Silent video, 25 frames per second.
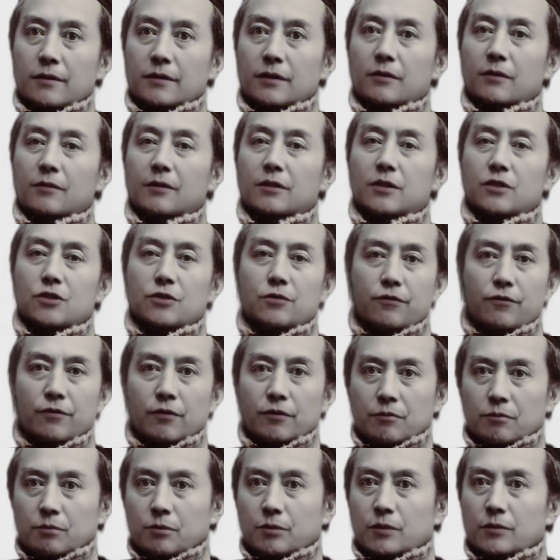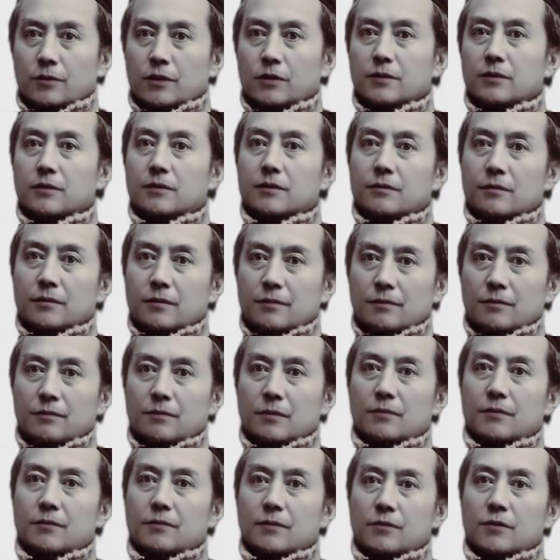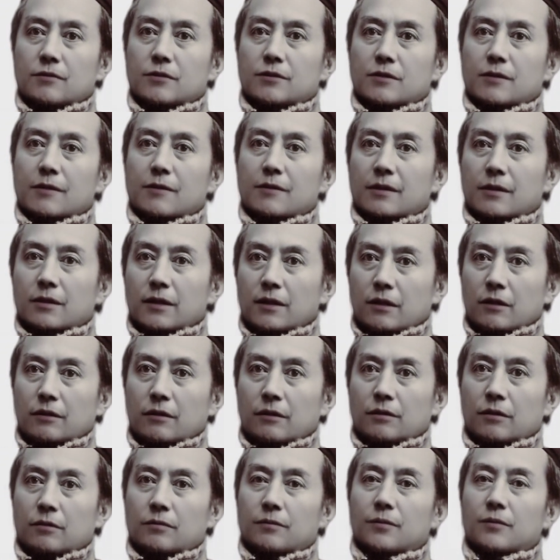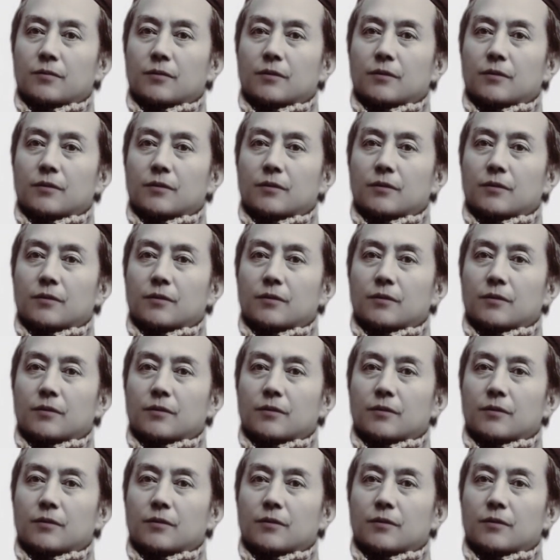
knowledge from books. 3L